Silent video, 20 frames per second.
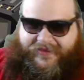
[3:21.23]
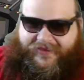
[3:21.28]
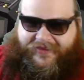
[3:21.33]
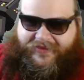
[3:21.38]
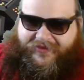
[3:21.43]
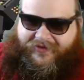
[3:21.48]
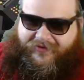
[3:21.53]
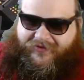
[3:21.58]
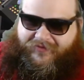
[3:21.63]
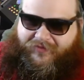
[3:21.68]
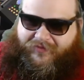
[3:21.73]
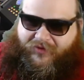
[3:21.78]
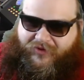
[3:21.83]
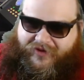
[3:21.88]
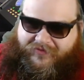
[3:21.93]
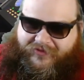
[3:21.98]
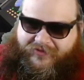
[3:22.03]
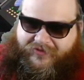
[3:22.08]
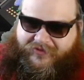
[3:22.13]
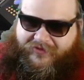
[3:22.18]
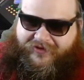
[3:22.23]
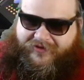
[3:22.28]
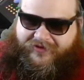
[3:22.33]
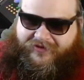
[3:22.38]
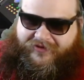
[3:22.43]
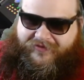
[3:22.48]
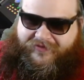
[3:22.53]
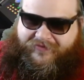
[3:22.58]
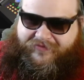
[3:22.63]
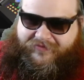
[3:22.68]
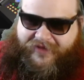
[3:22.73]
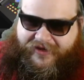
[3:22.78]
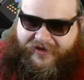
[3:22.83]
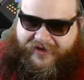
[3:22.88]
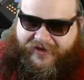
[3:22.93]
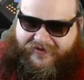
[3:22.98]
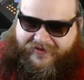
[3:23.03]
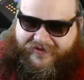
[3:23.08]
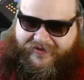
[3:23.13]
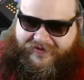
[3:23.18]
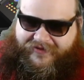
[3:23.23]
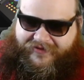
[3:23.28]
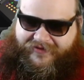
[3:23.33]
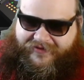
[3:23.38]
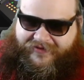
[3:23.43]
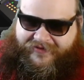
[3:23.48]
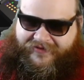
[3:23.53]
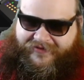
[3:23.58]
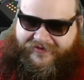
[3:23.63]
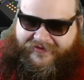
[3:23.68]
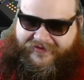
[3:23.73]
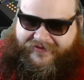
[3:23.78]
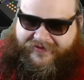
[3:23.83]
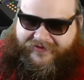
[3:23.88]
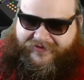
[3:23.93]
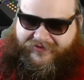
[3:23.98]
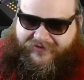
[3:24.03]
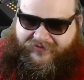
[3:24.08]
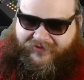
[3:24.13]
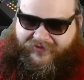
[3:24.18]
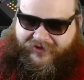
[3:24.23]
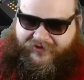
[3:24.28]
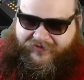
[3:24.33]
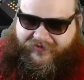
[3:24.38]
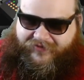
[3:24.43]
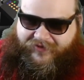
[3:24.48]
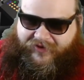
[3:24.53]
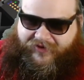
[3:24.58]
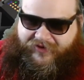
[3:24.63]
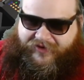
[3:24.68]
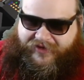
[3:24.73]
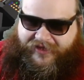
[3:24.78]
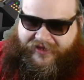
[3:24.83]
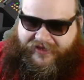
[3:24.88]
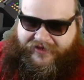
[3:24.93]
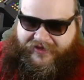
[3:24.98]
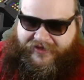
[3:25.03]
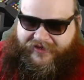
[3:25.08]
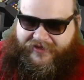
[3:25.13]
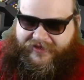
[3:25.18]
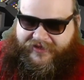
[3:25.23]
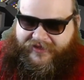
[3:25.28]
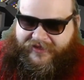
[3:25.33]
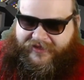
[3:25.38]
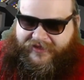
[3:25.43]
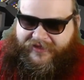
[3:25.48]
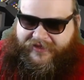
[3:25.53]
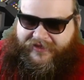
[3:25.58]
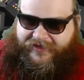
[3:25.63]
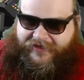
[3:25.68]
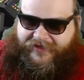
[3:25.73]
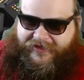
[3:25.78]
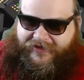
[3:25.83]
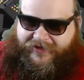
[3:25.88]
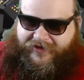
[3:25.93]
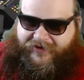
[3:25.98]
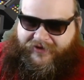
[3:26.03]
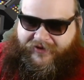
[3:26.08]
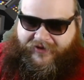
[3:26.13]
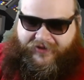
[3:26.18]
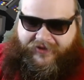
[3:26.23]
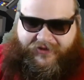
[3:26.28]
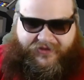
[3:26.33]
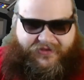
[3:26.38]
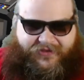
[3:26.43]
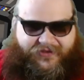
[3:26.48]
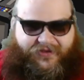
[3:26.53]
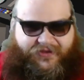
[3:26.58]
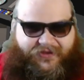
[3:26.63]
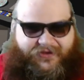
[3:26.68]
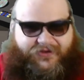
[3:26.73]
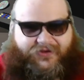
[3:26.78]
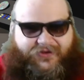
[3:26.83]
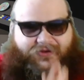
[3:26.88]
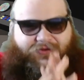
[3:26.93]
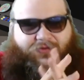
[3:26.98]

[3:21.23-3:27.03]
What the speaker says: so Boimler, Mariner, Rutherford, and Tendi are all excited.